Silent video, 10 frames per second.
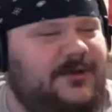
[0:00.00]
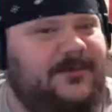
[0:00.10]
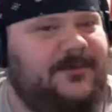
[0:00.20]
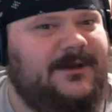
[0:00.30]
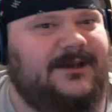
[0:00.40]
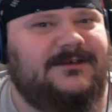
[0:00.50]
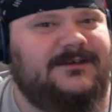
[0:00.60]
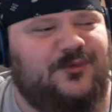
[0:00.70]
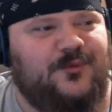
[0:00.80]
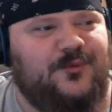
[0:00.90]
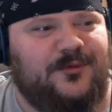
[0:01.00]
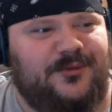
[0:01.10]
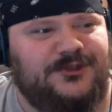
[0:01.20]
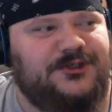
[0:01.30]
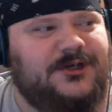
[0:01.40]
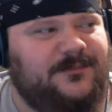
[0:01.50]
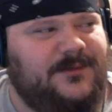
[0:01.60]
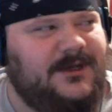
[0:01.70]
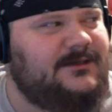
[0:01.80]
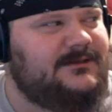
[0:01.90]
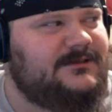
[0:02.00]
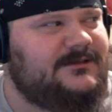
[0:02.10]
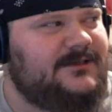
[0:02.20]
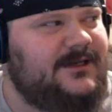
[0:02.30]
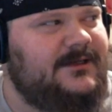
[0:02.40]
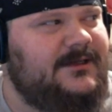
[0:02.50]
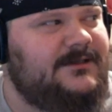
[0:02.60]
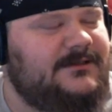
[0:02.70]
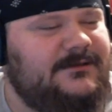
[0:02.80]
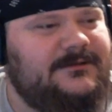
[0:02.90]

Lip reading: I mean, we're pushing our bounds as it is.